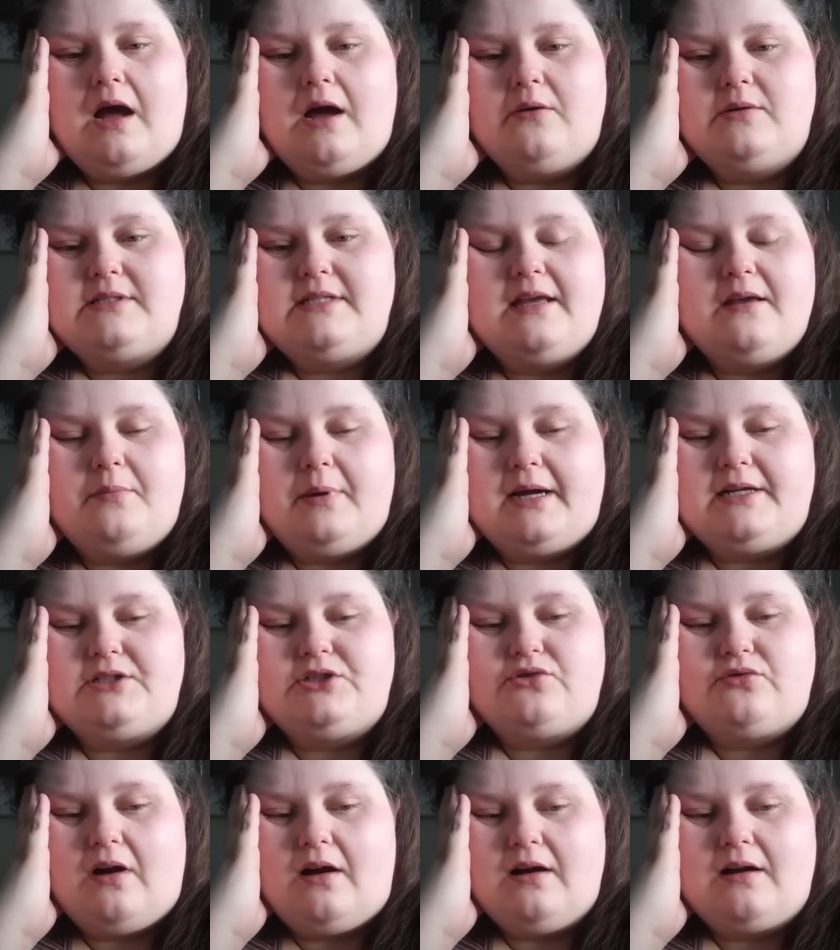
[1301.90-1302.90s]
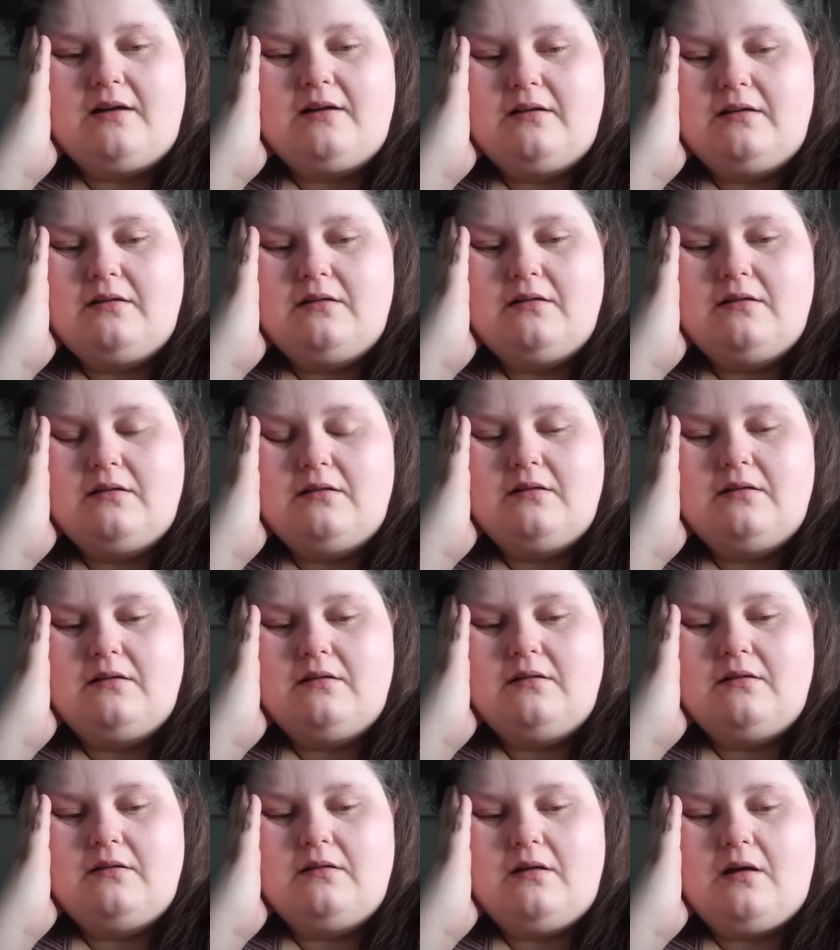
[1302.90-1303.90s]
I was hit by a truck
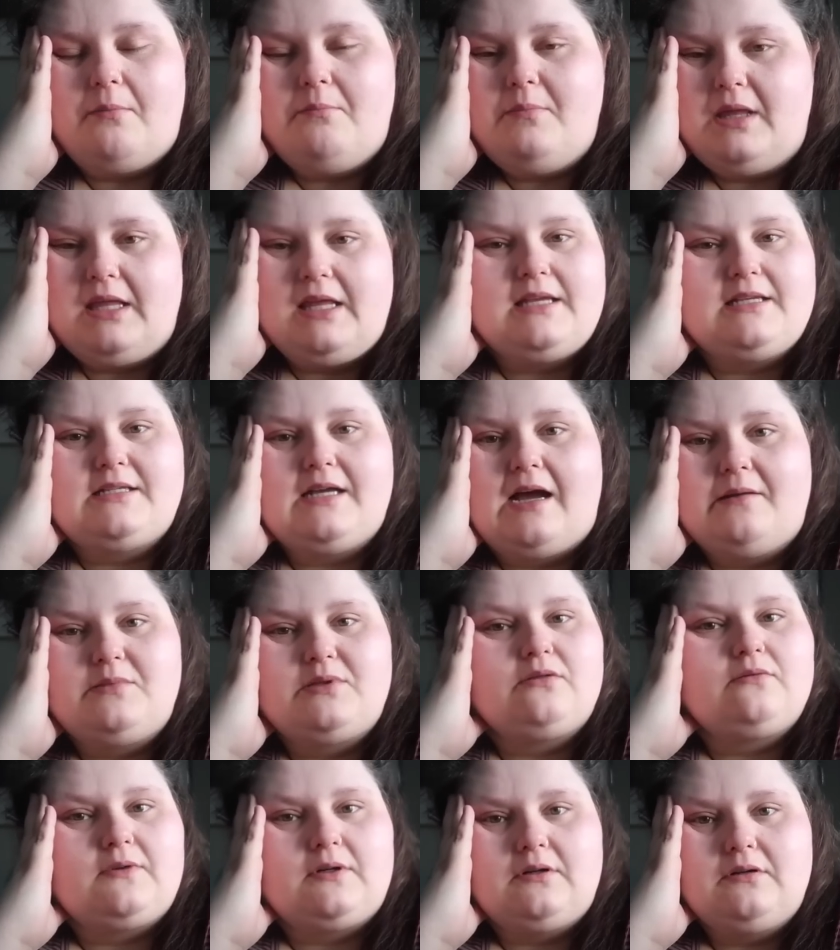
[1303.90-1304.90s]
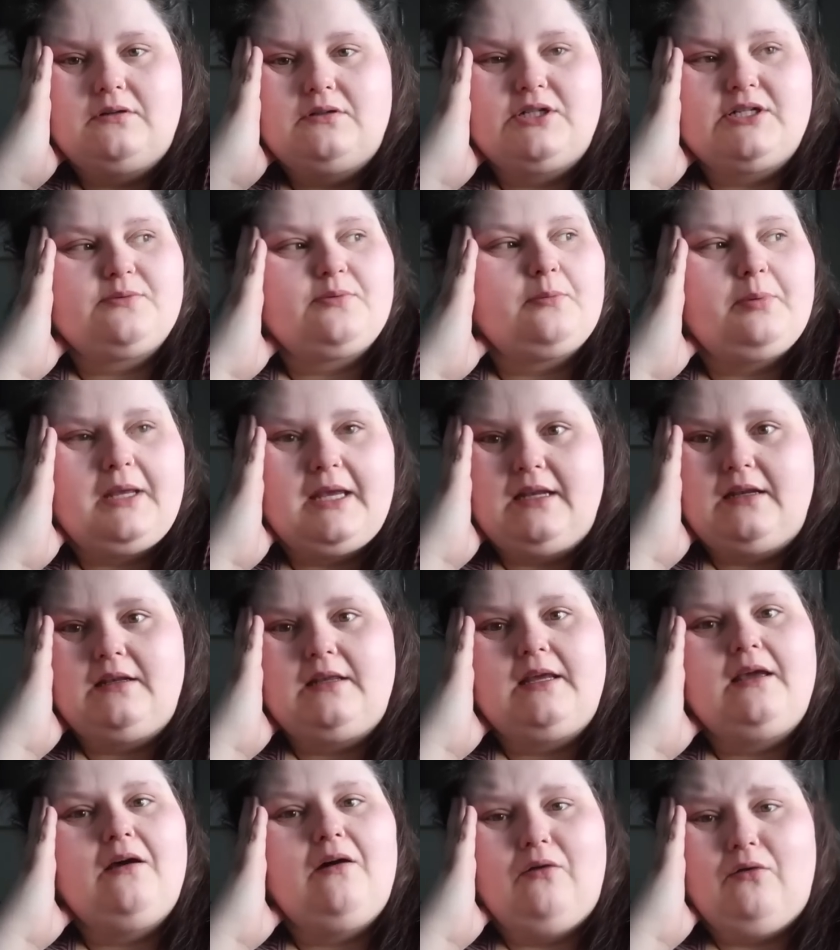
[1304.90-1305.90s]
a million times over, just
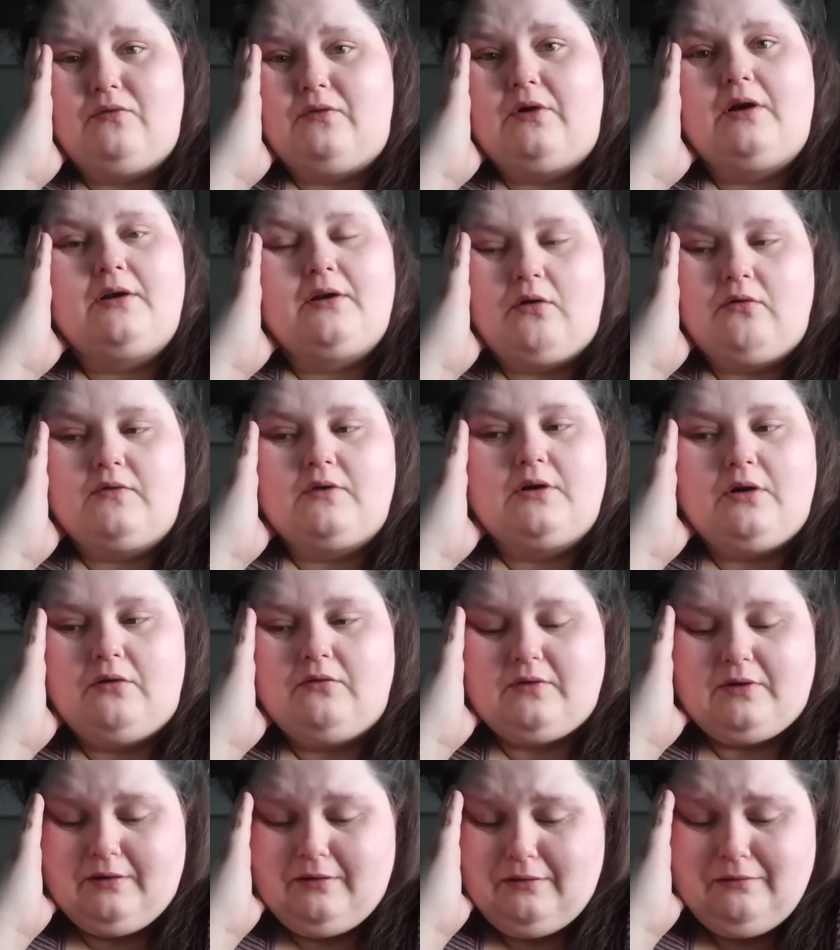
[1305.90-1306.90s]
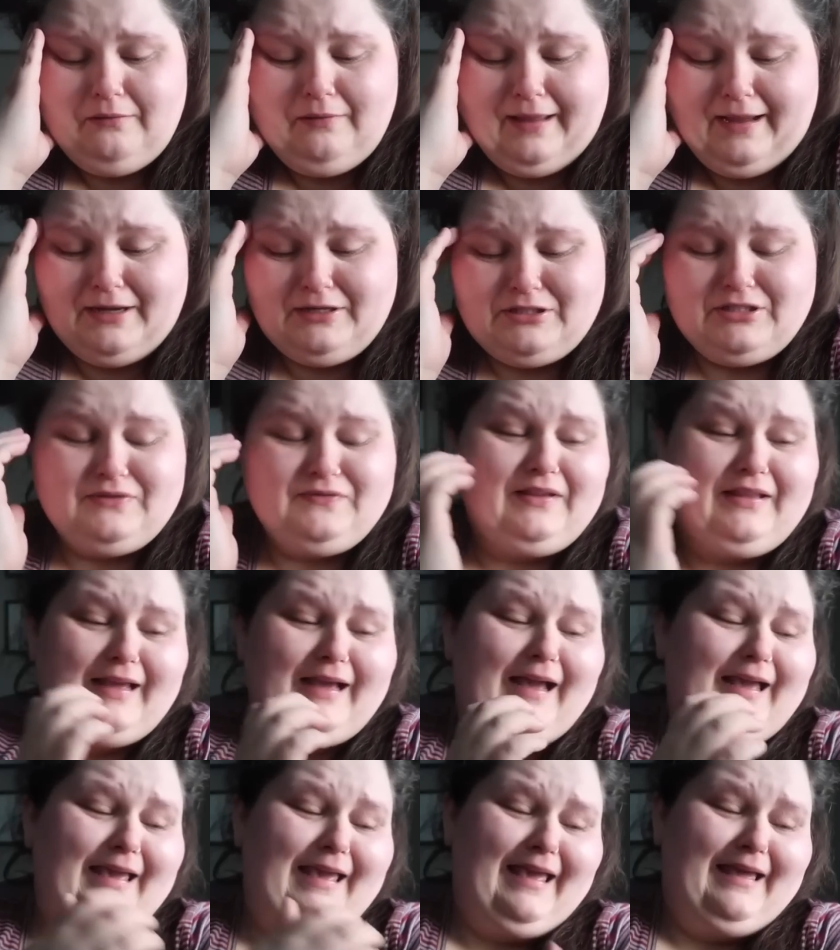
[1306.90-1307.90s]
repeatedly over and over and over. Like, I just feel
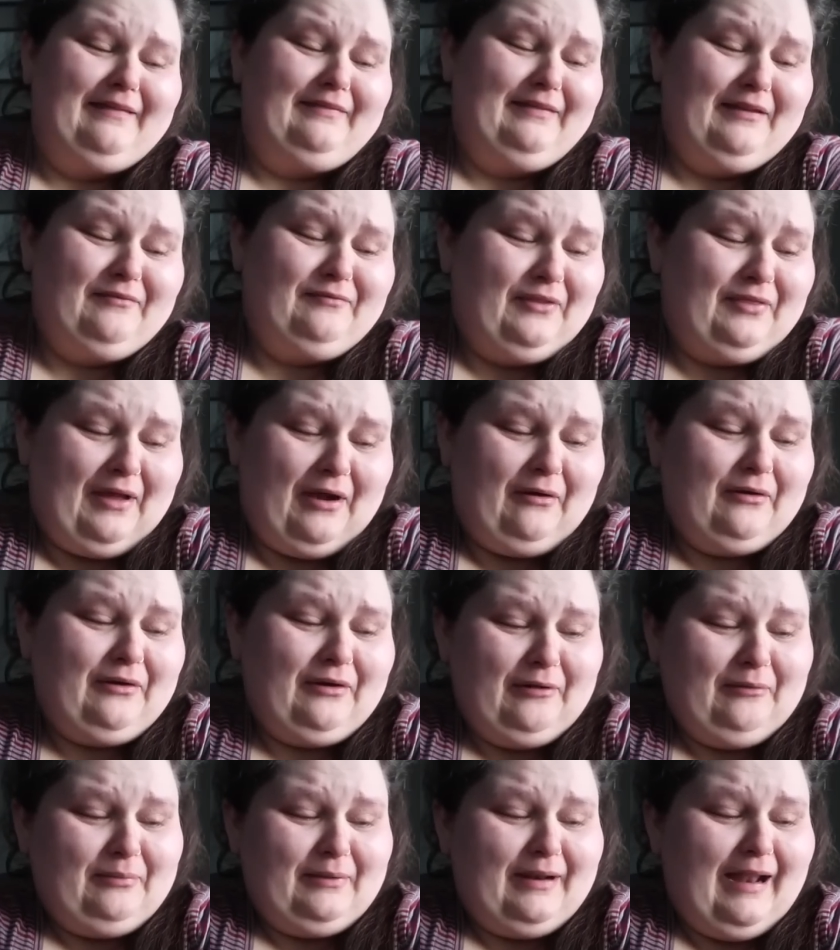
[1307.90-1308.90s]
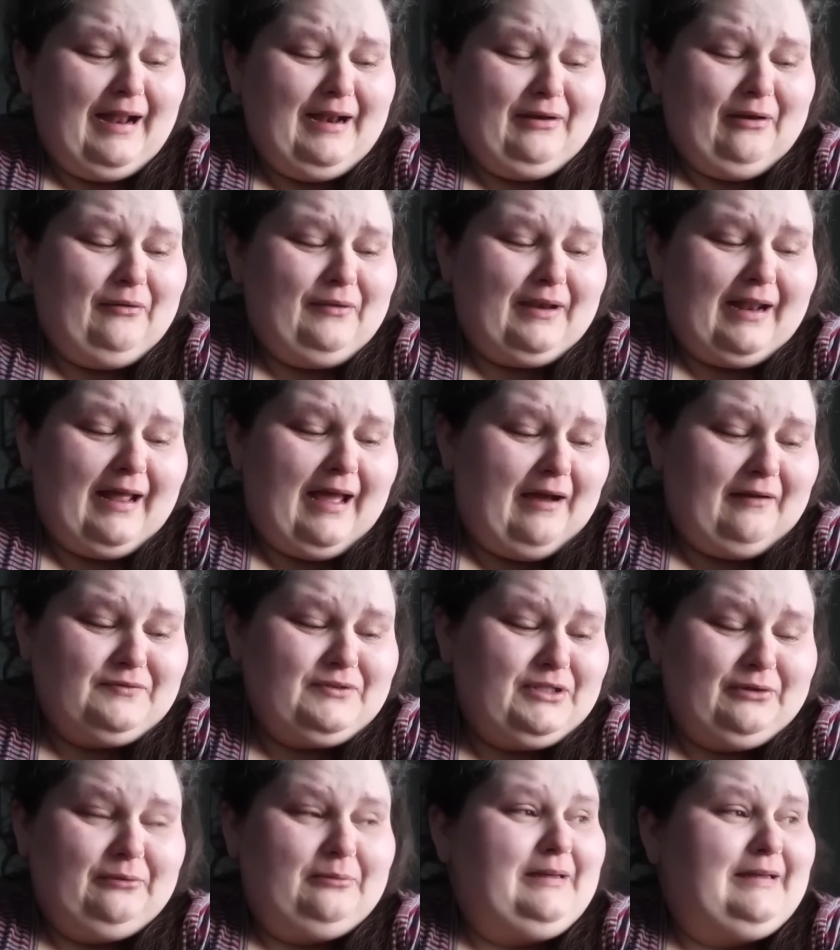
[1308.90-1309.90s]
like I can't live without her, but I know that I
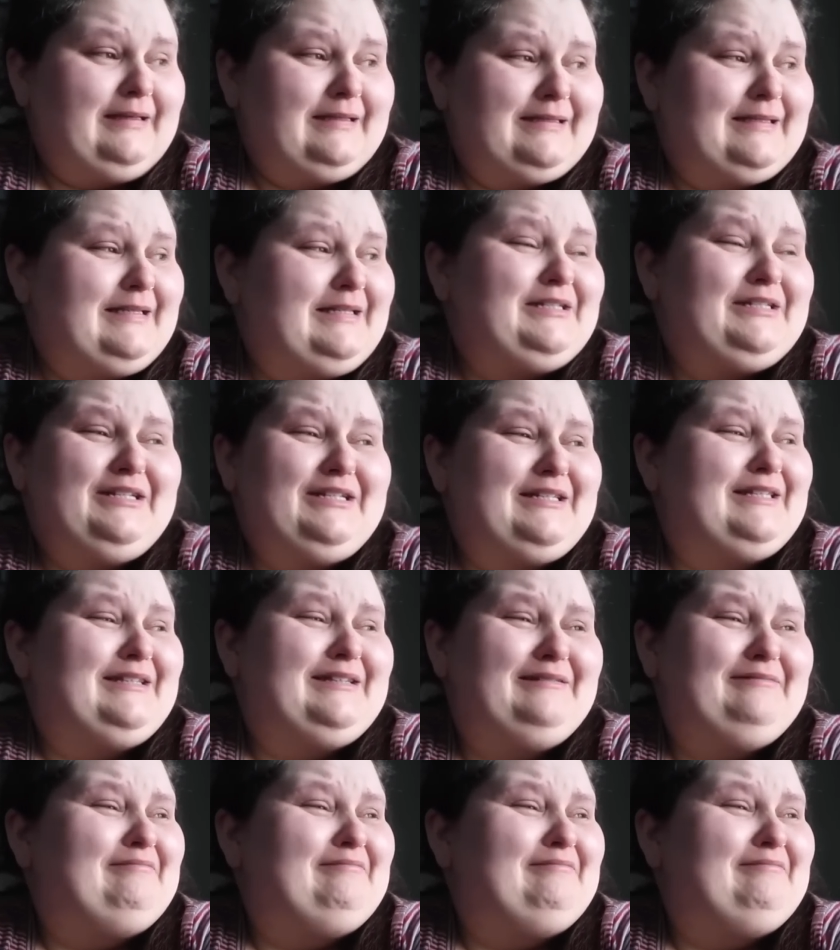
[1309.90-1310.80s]
have to because it's just...